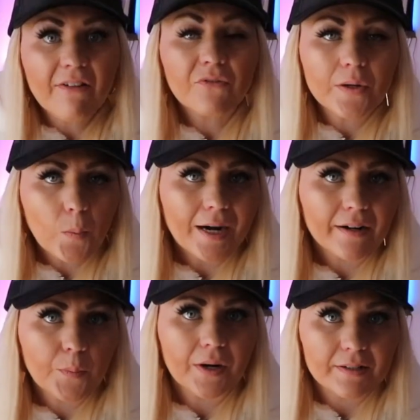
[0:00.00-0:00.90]
everywhere
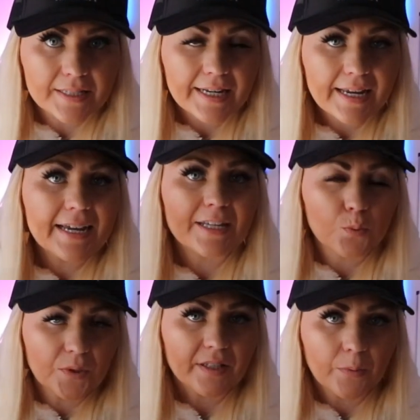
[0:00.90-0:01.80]
in Park City
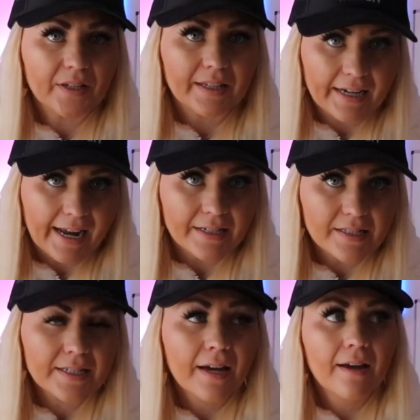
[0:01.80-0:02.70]
is really really nice.